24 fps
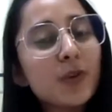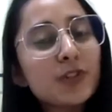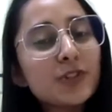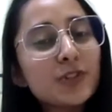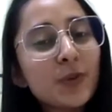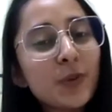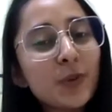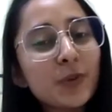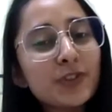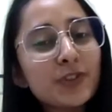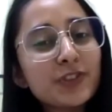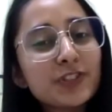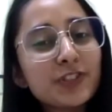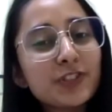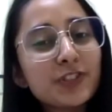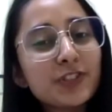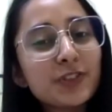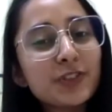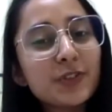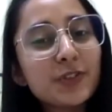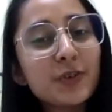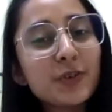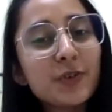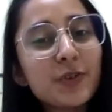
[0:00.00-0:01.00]
We look forward
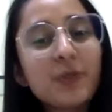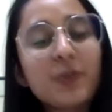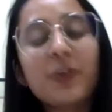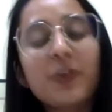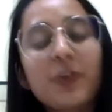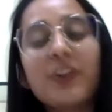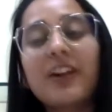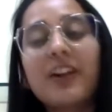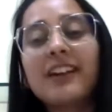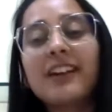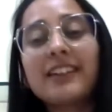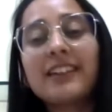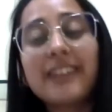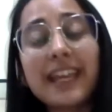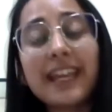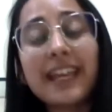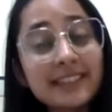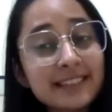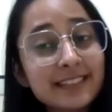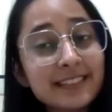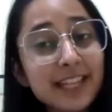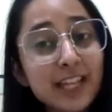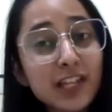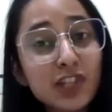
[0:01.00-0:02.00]
to hosting you
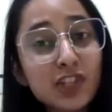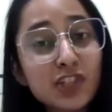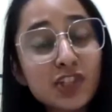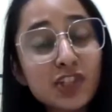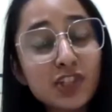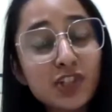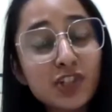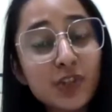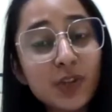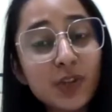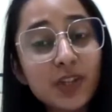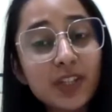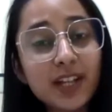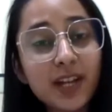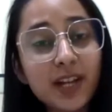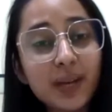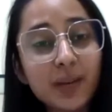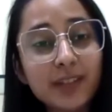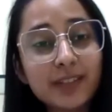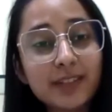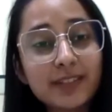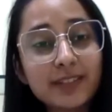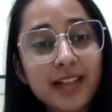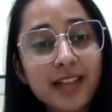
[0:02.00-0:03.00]
for our next
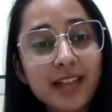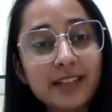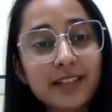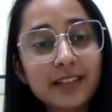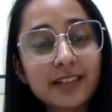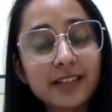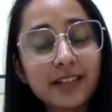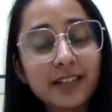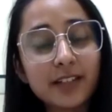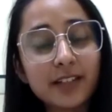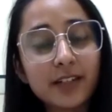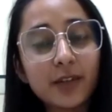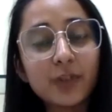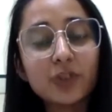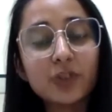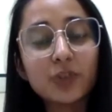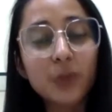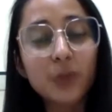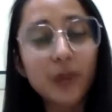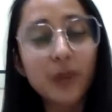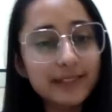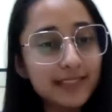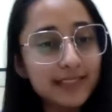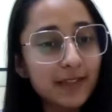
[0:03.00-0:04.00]
session on the coming
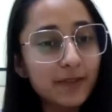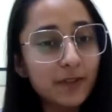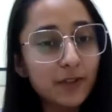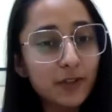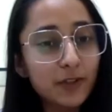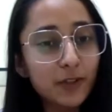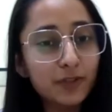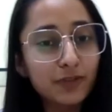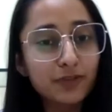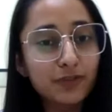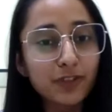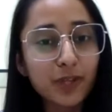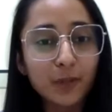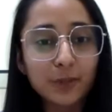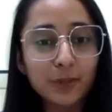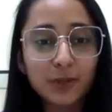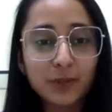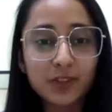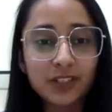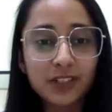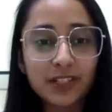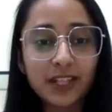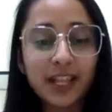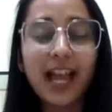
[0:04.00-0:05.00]
Saturday on
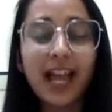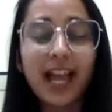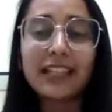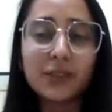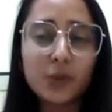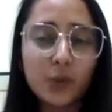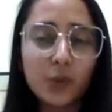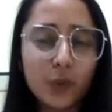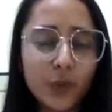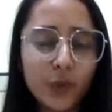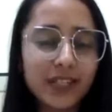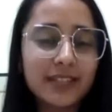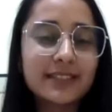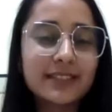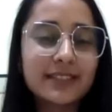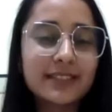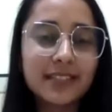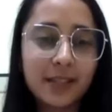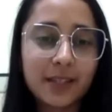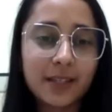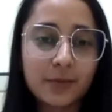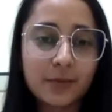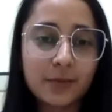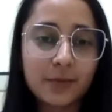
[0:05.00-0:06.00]
27th of February
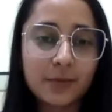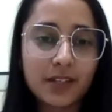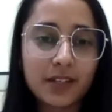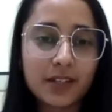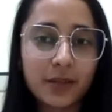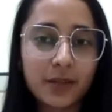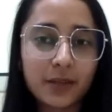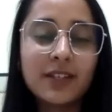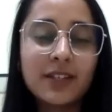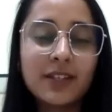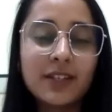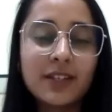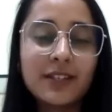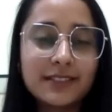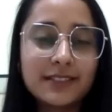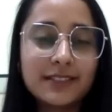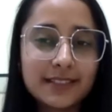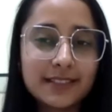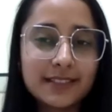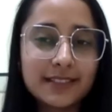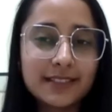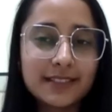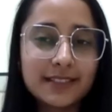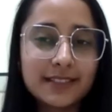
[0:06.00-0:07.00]
at the very same
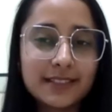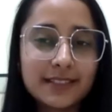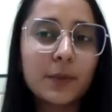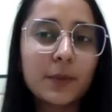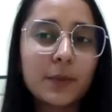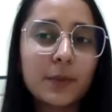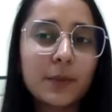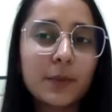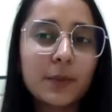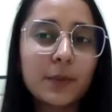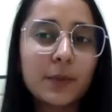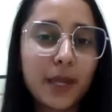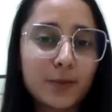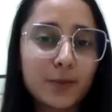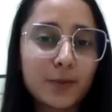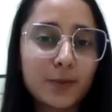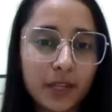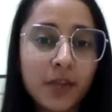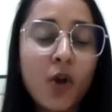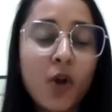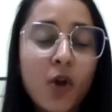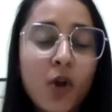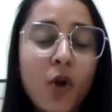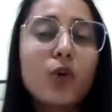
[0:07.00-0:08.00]
time, 6 p.m. to
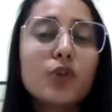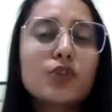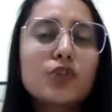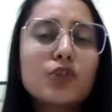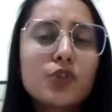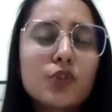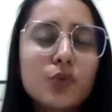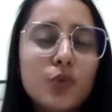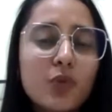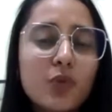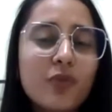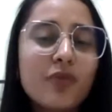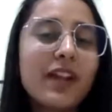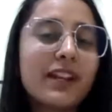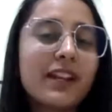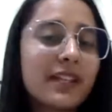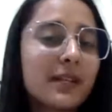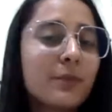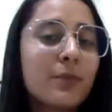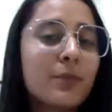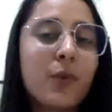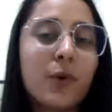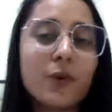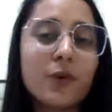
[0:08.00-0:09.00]
7 p.m.
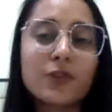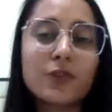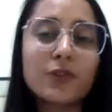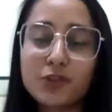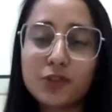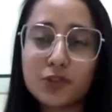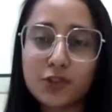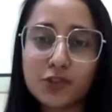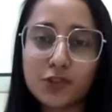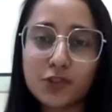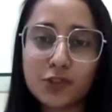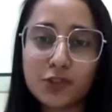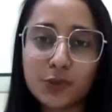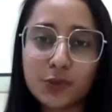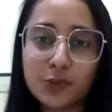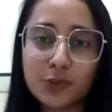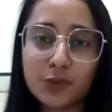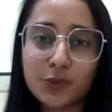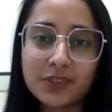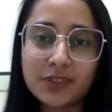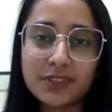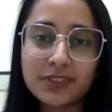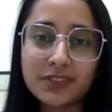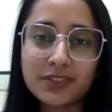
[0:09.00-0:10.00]
on two very
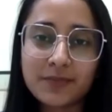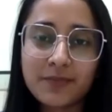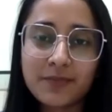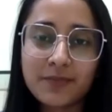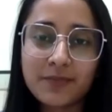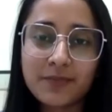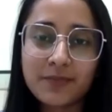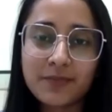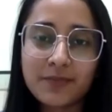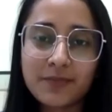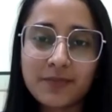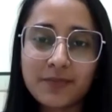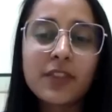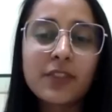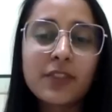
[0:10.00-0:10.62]
important issues.